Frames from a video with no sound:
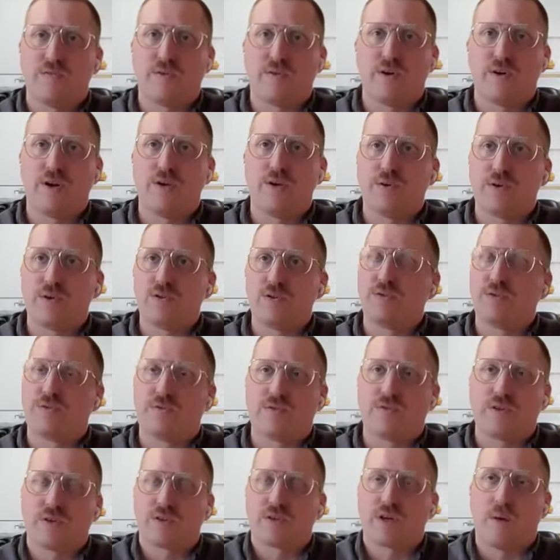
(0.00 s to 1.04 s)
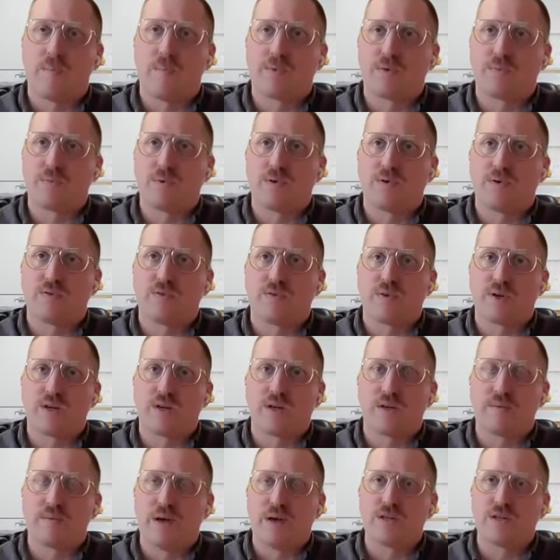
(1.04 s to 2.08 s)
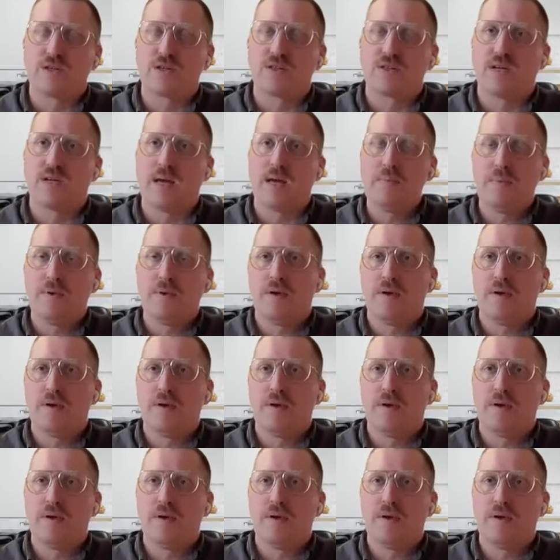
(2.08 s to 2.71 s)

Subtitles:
anyone who feels comfortable reading a measuring tape.